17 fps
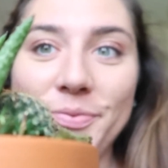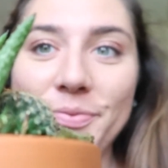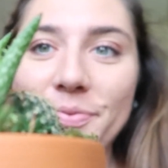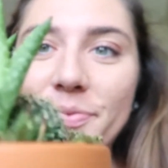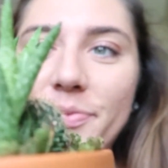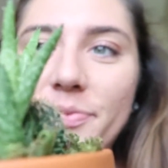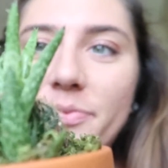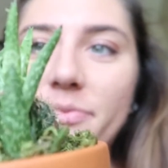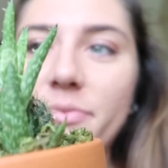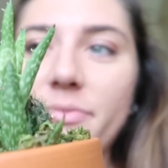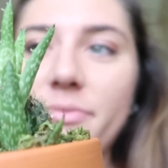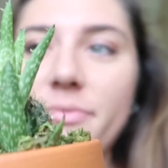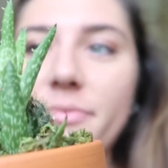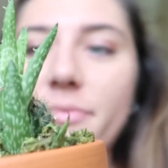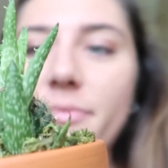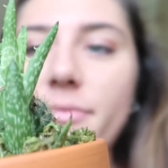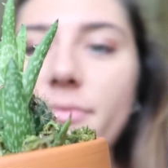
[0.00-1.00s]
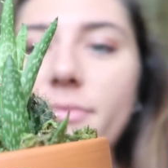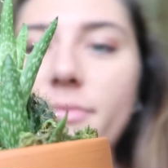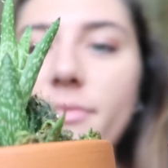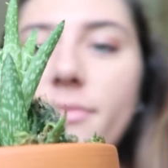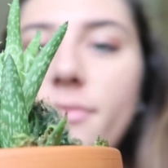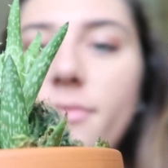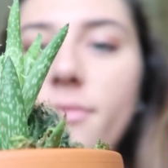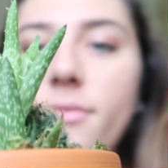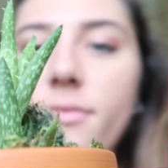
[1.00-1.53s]

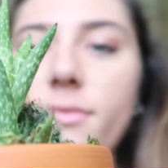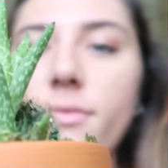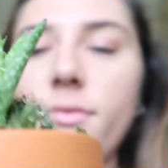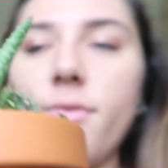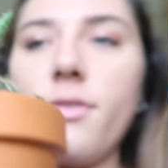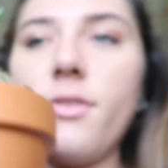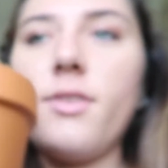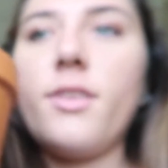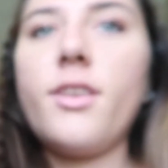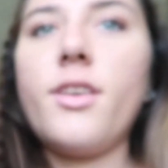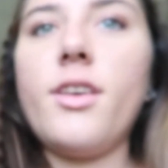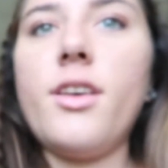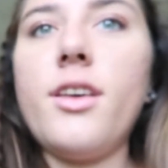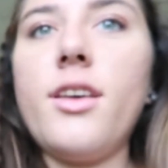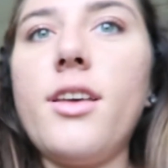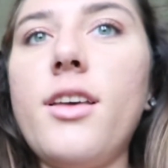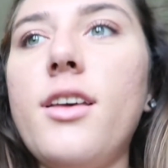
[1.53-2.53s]
[no speech]